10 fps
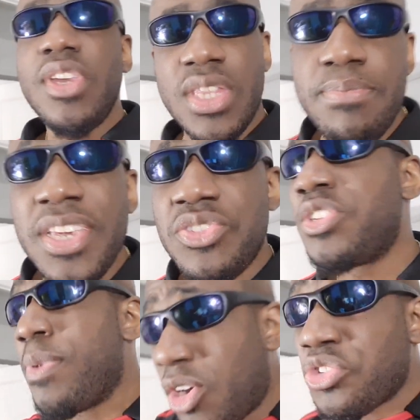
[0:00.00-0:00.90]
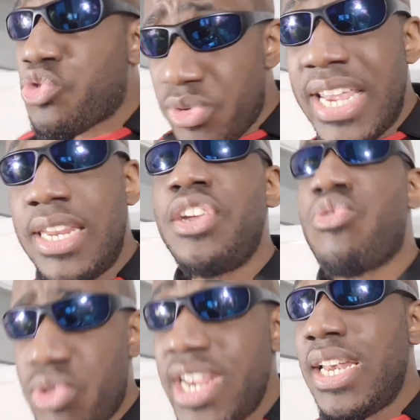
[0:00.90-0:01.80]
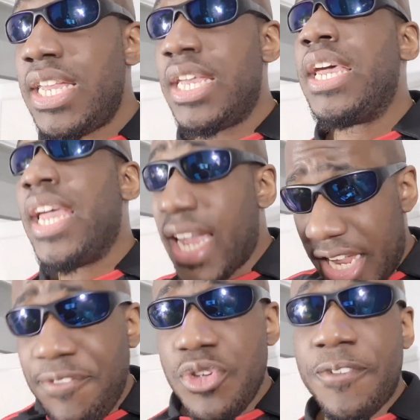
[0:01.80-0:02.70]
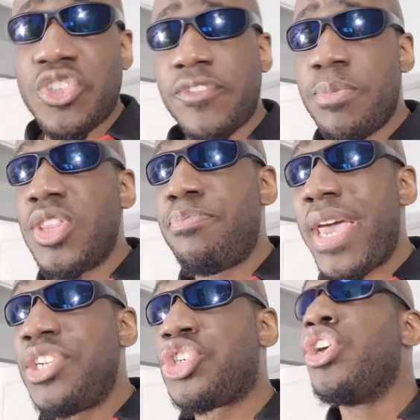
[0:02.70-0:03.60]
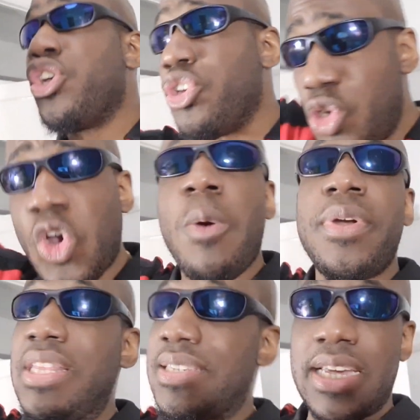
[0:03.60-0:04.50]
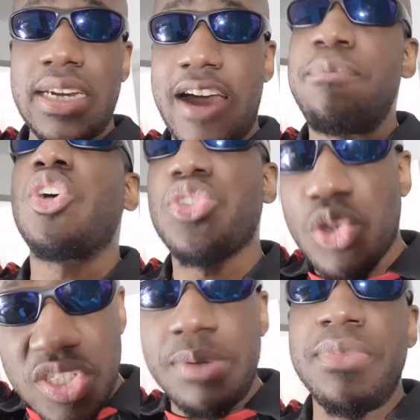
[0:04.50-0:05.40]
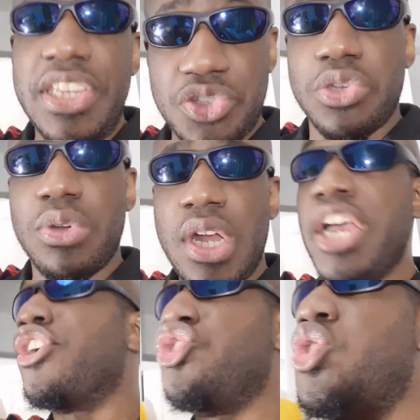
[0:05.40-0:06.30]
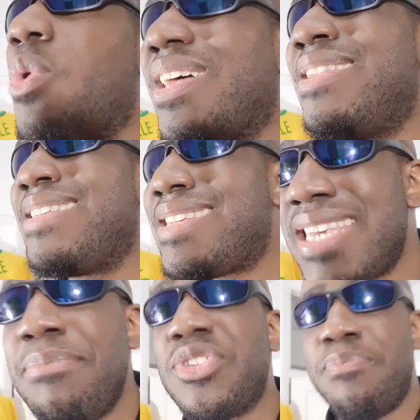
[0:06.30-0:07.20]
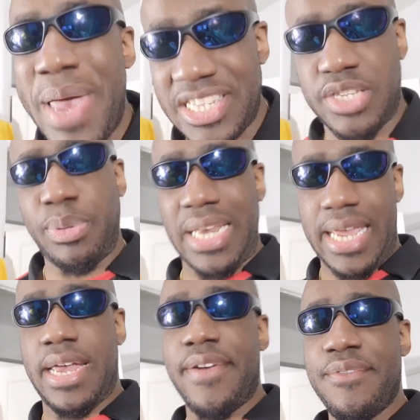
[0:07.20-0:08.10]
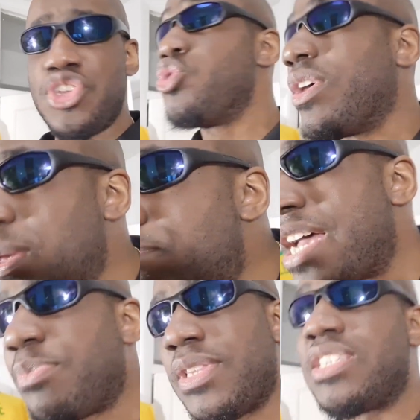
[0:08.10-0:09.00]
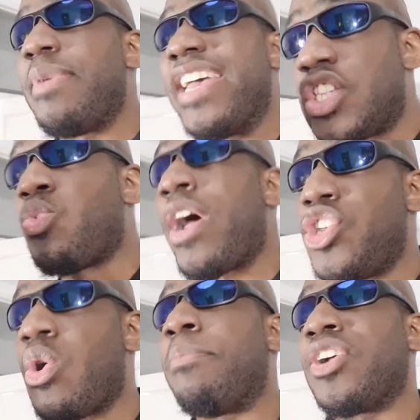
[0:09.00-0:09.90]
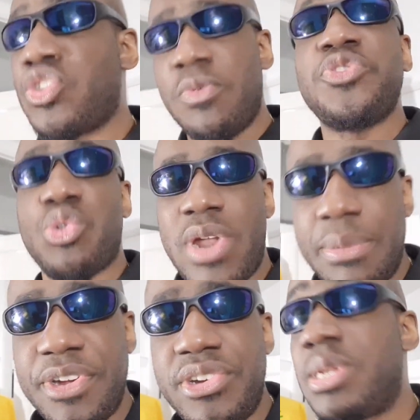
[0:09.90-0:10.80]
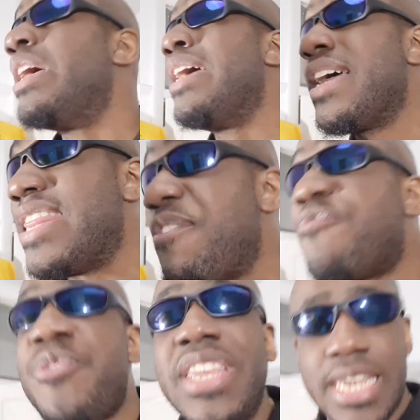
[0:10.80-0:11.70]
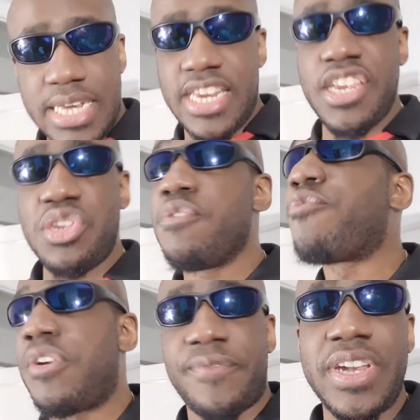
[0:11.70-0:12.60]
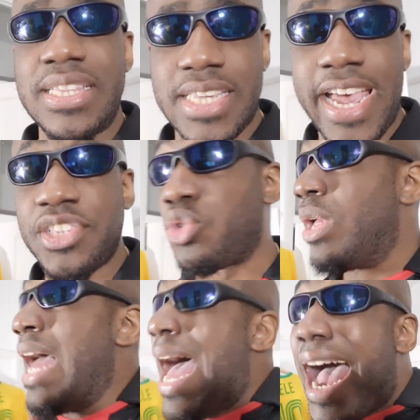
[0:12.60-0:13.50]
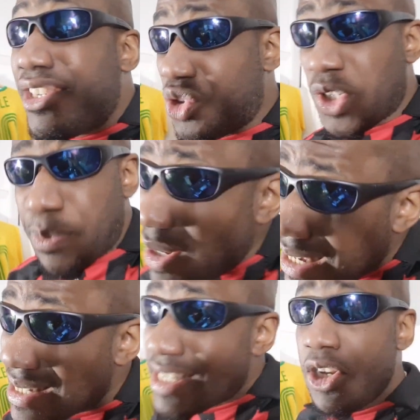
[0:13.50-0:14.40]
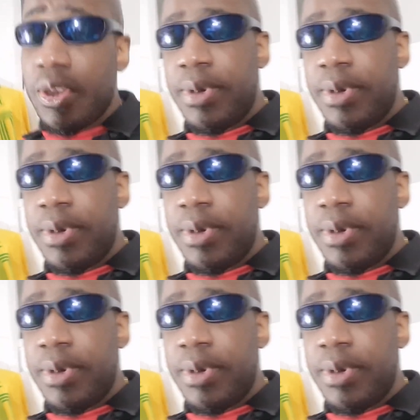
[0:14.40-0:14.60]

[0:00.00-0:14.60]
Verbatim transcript: They're mercenaries because really, really, if you're fit enough to be on the bench, you come in in the second half because your team needs you. You are the team's best player. You are the best player in the team, hence why you're about to move to Real Madrid. They freaking need you for a freaking title, and you don't play a single